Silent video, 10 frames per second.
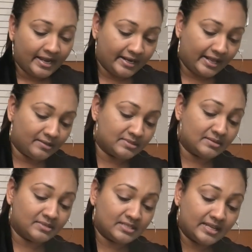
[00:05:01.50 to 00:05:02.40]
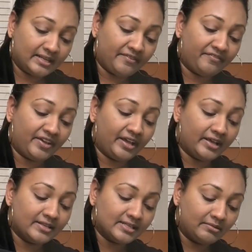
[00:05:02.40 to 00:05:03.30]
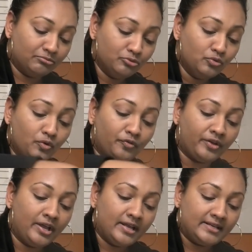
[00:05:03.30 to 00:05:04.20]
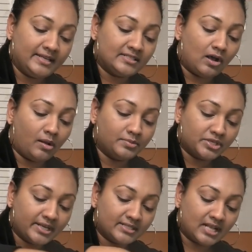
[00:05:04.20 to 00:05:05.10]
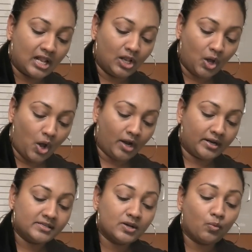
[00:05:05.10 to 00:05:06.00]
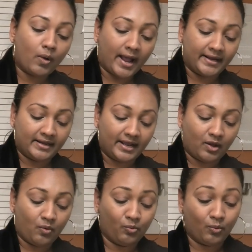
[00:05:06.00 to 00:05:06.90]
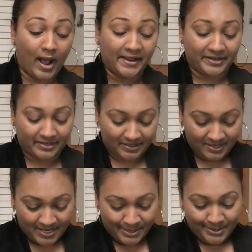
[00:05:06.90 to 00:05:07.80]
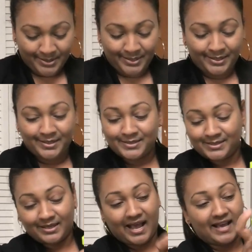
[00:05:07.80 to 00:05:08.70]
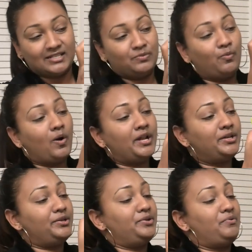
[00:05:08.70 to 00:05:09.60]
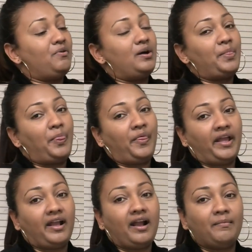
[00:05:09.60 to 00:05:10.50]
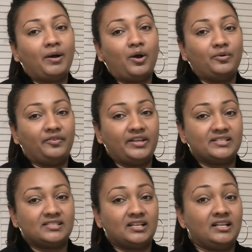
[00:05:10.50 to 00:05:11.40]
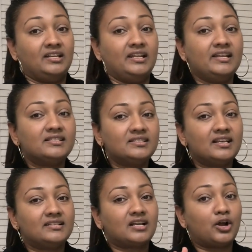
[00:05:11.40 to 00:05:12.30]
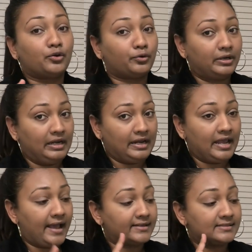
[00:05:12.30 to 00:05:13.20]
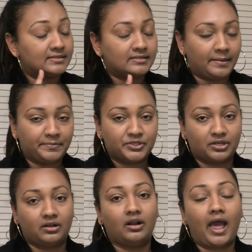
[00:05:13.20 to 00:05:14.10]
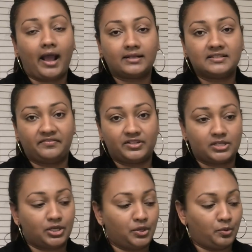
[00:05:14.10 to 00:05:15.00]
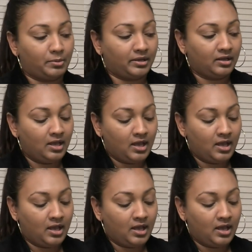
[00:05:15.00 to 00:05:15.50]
It helps them to take their fingers and move these objects along the winding wire. So guys, what do you all think about this? This is a really exceptional activity cube.